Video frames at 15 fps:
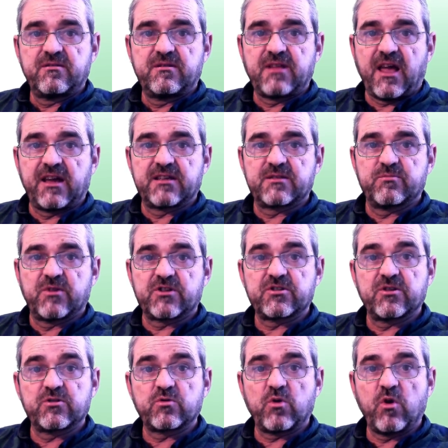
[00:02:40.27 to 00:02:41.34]
Tanks must
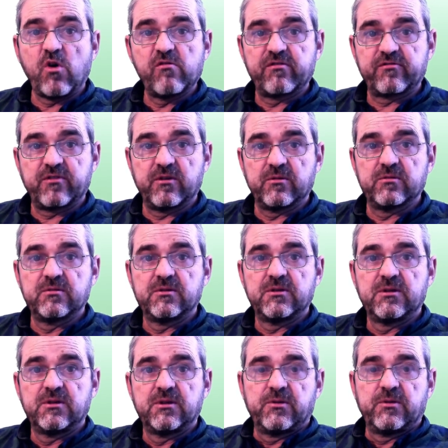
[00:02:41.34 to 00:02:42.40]
not overflow
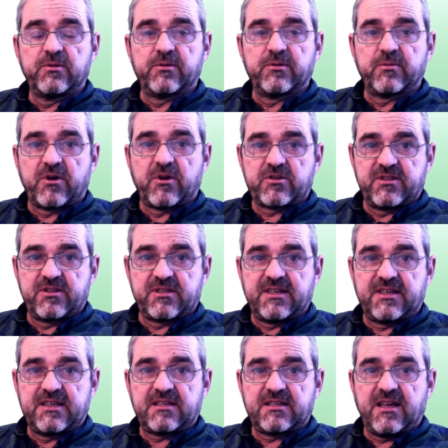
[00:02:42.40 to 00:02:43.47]
or must not
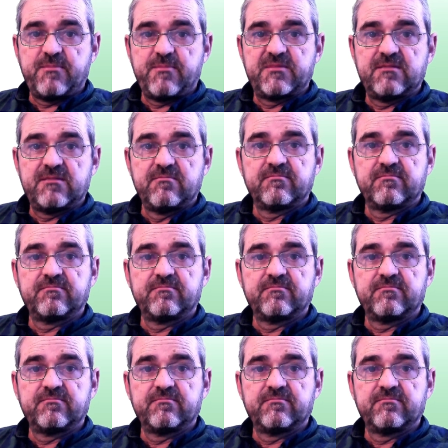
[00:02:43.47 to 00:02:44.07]
get empty